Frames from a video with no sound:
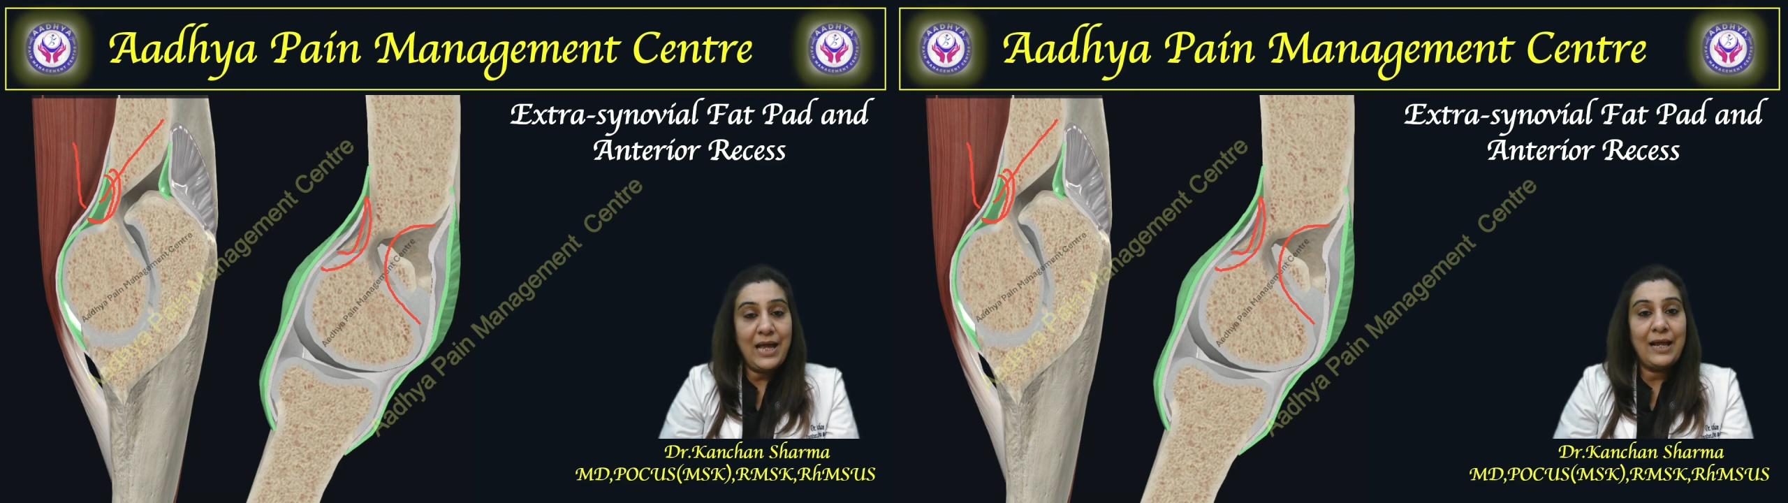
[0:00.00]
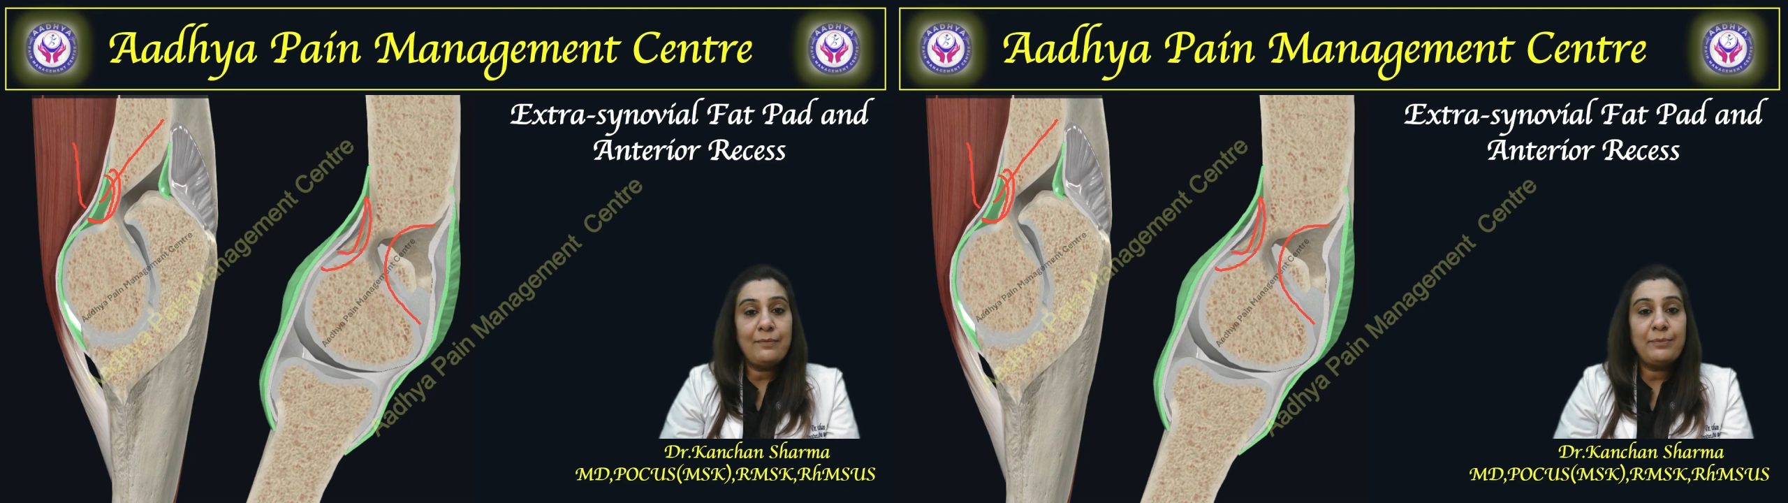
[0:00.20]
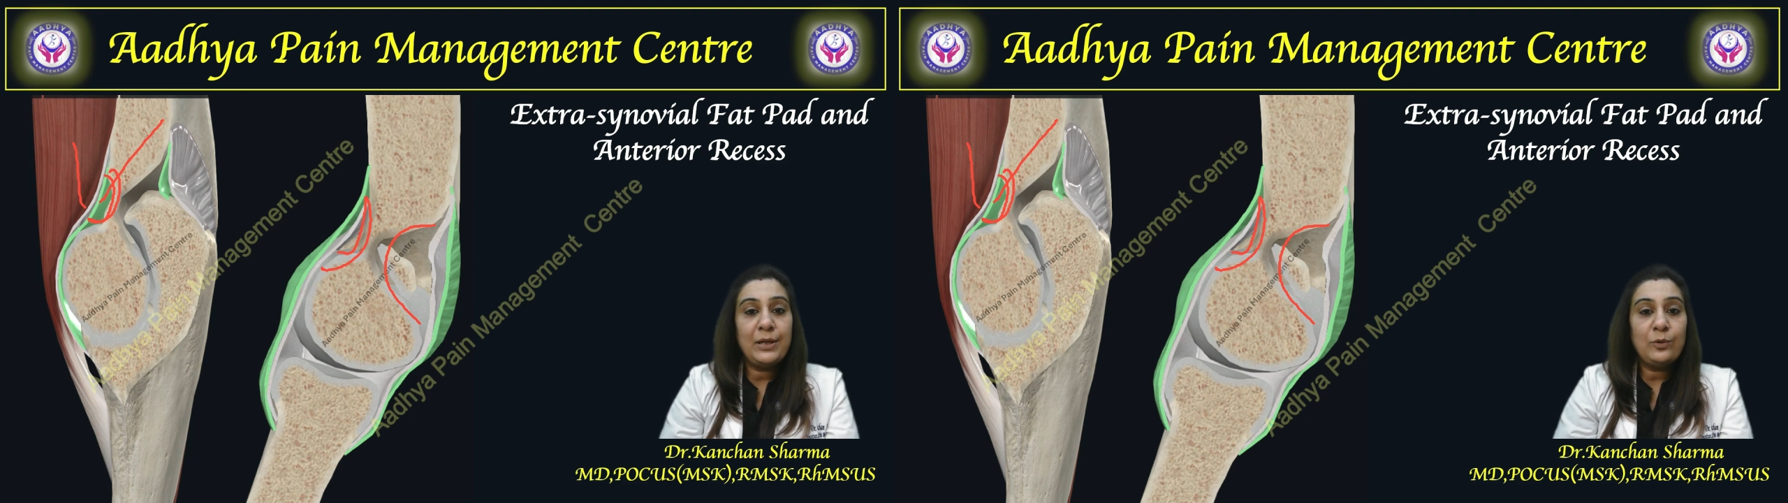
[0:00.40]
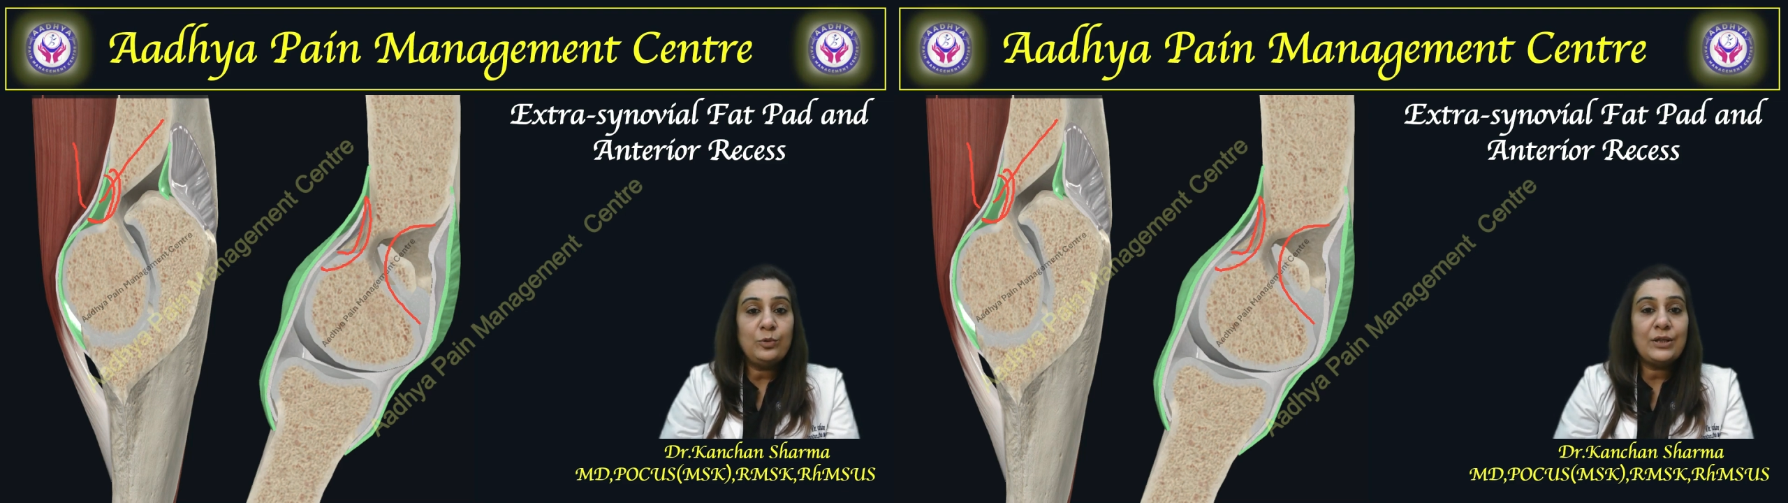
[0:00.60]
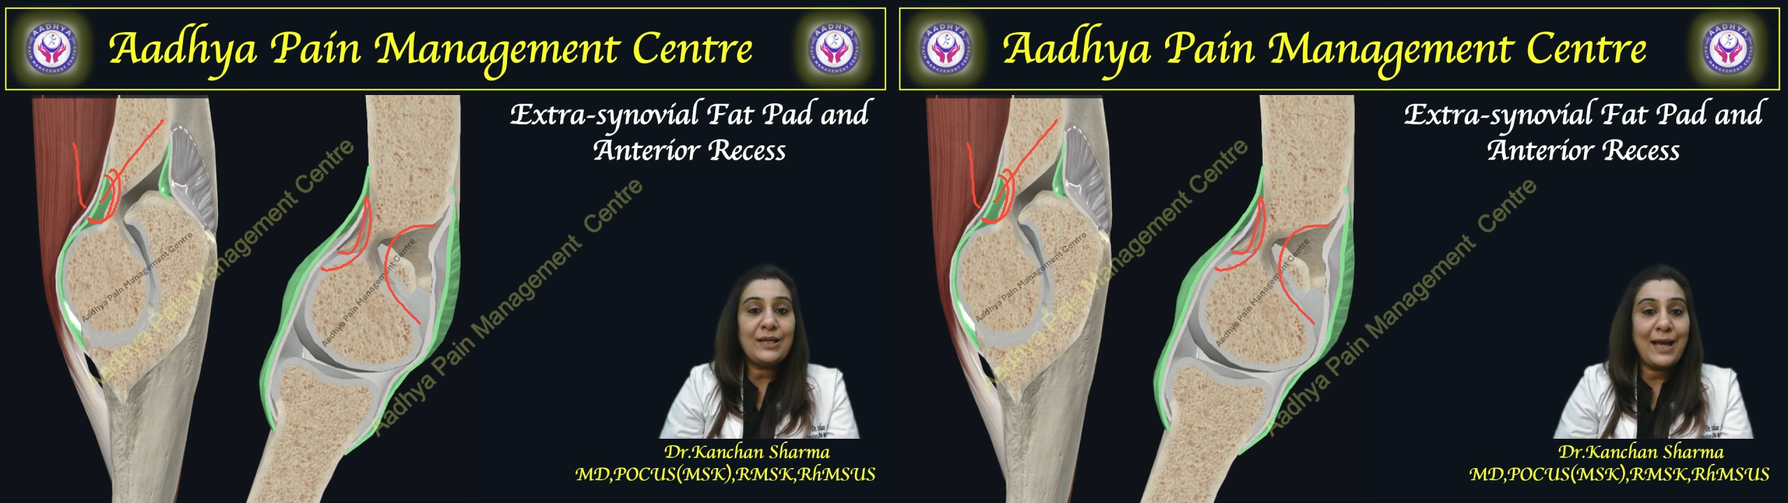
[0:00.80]
and below
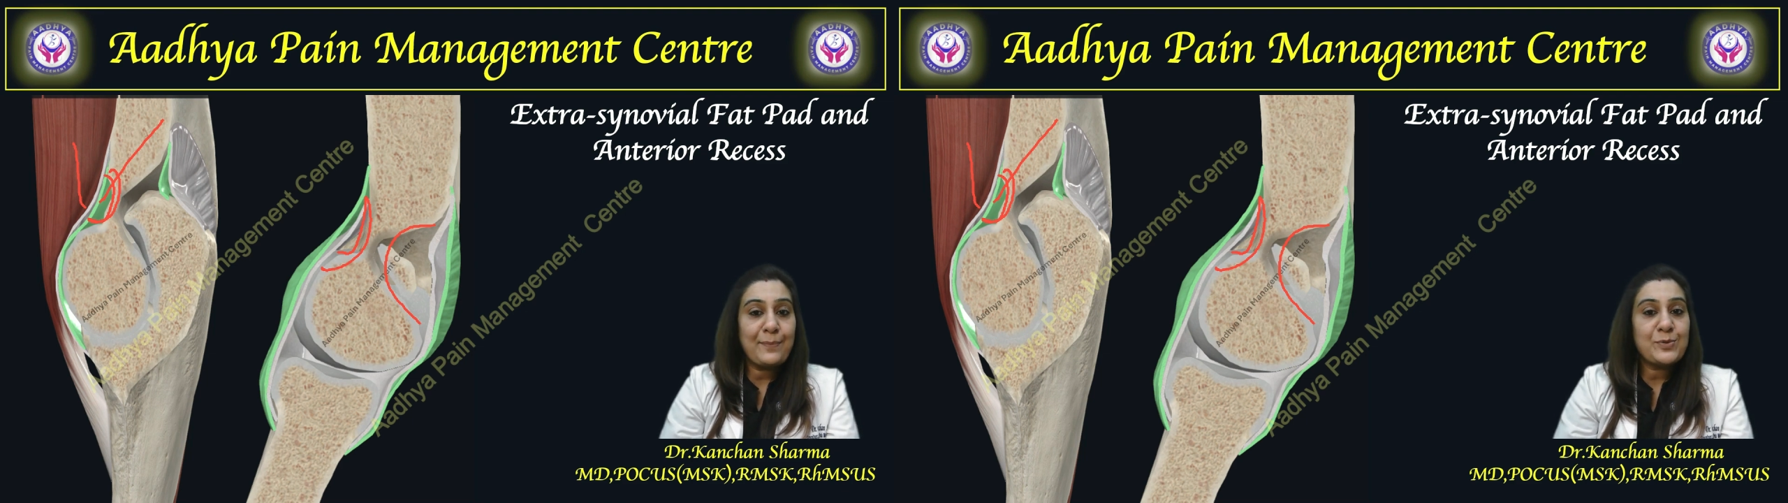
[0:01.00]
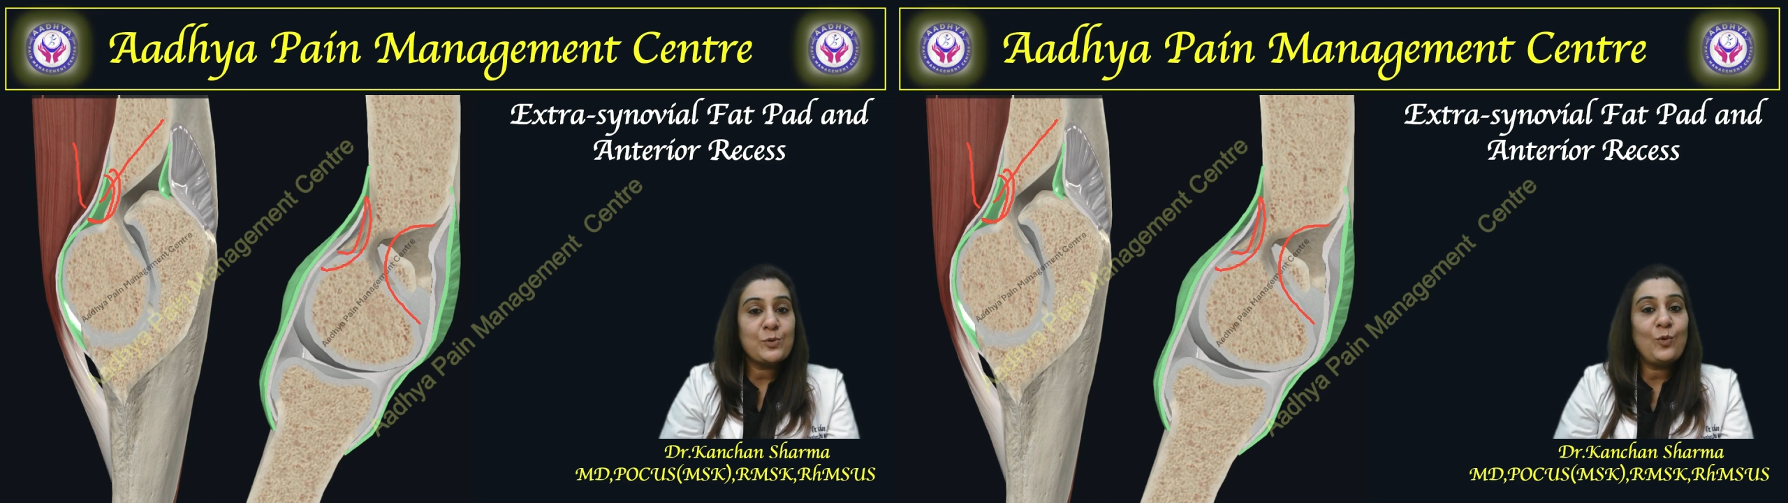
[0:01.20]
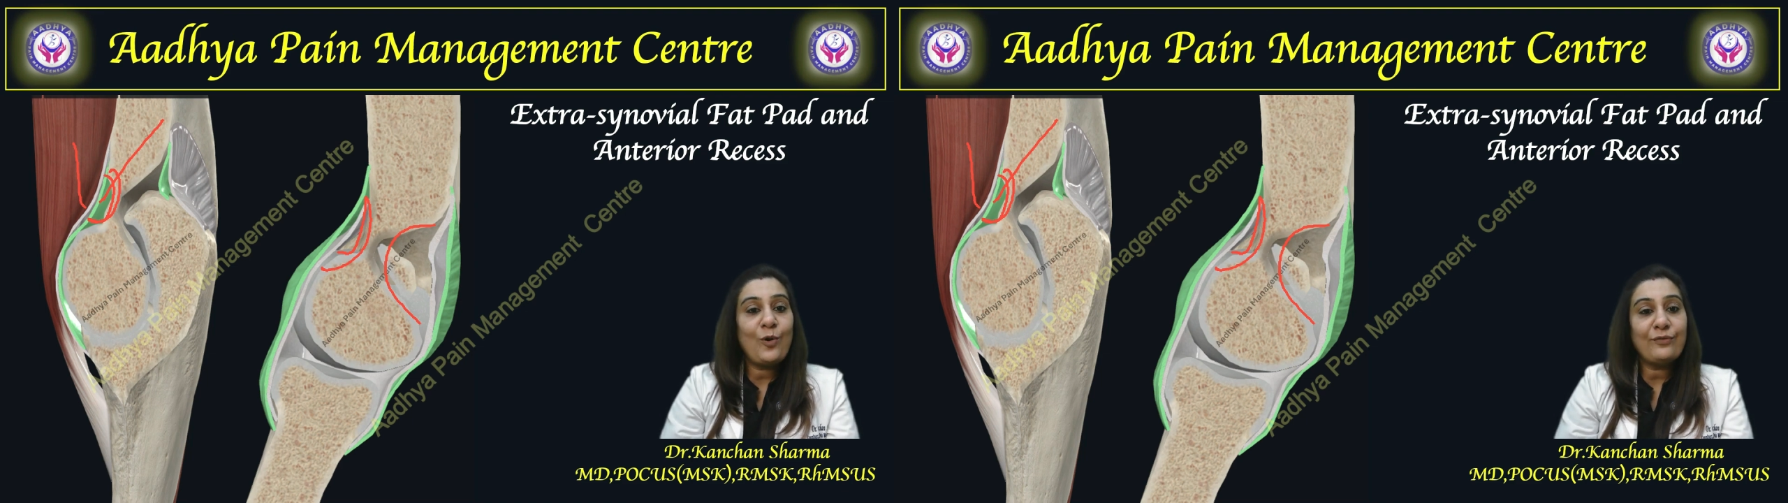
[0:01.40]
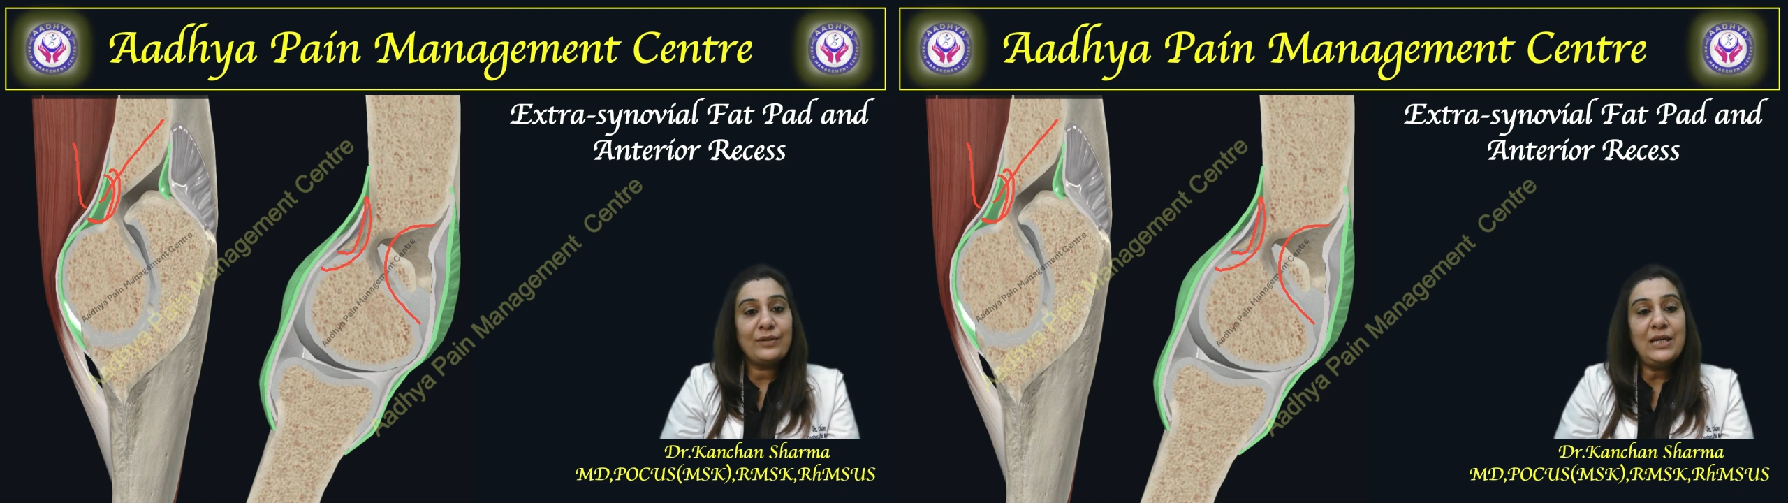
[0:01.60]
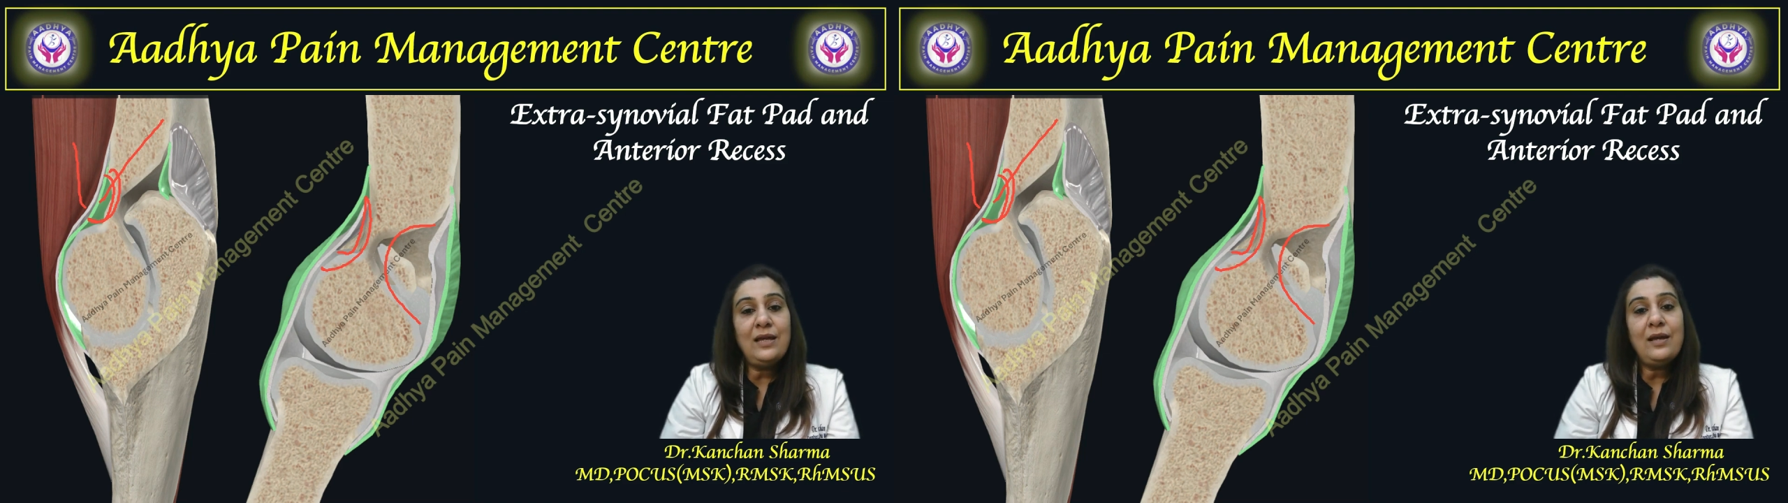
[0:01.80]
the capsule of
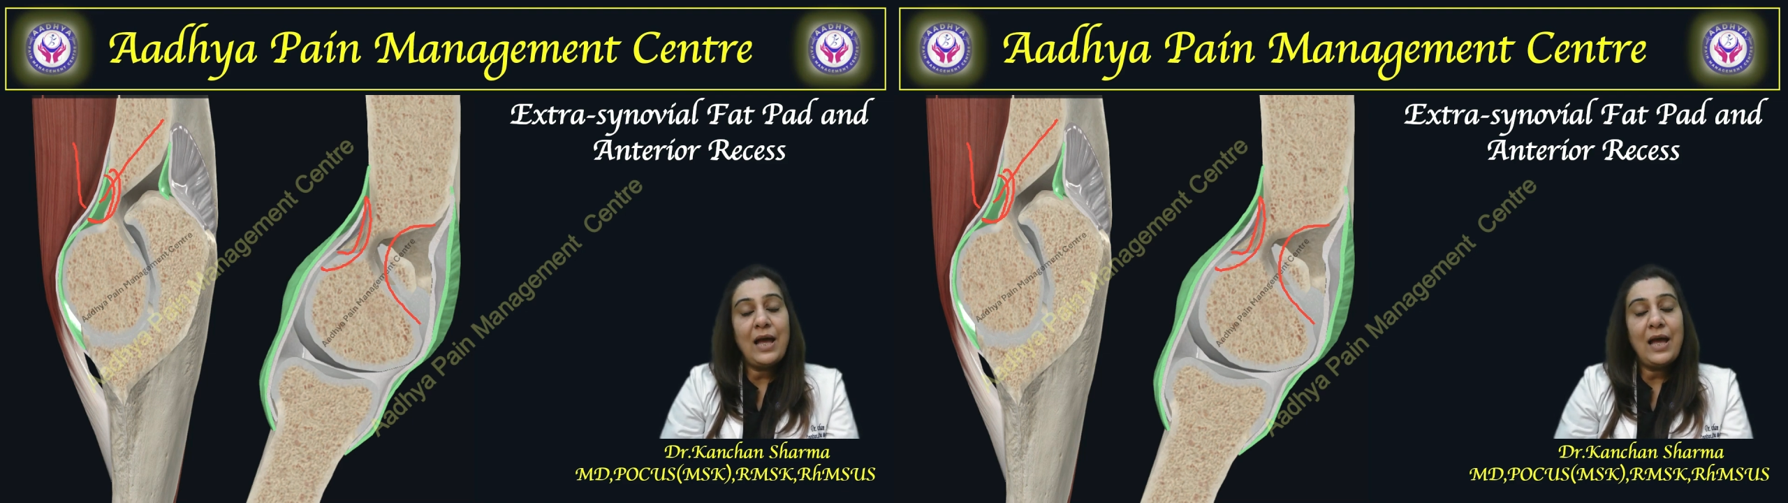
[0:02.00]
the